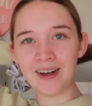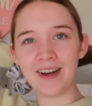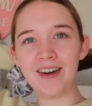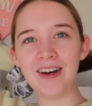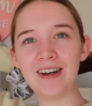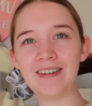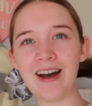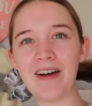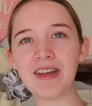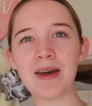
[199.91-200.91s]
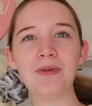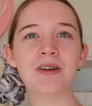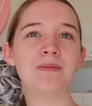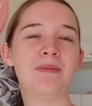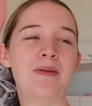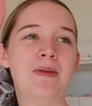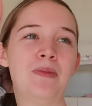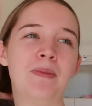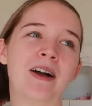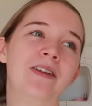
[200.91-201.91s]
I don't know. I have to get put
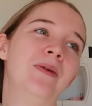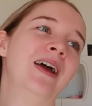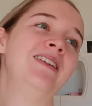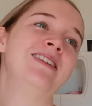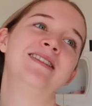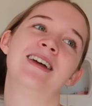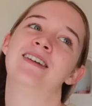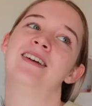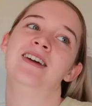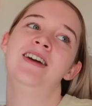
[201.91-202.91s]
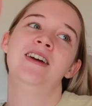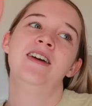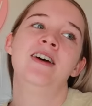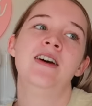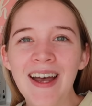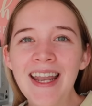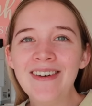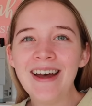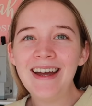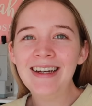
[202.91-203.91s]
back on the waiting list. I don't know.
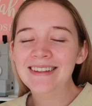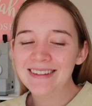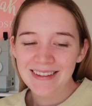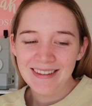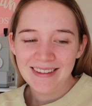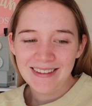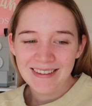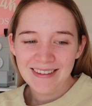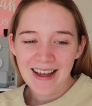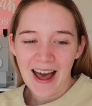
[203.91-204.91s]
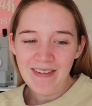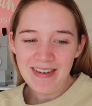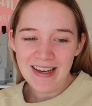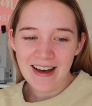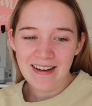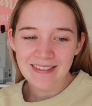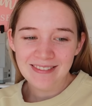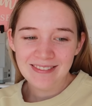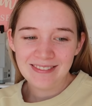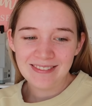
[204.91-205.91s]
Anyway, I'm here,
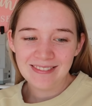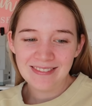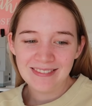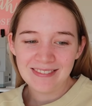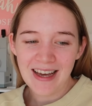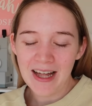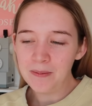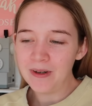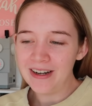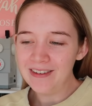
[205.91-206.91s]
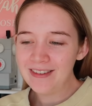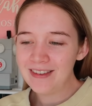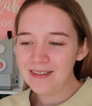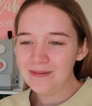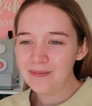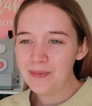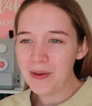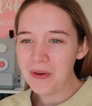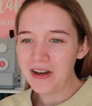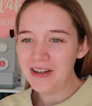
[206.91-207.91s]
out of breath,
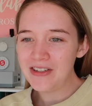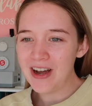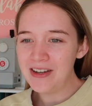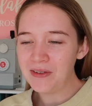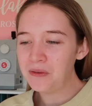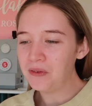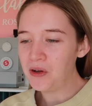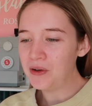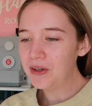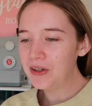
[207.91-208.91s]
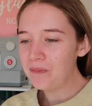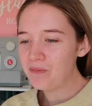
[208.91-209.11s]
but we're gonna try and do a vlog.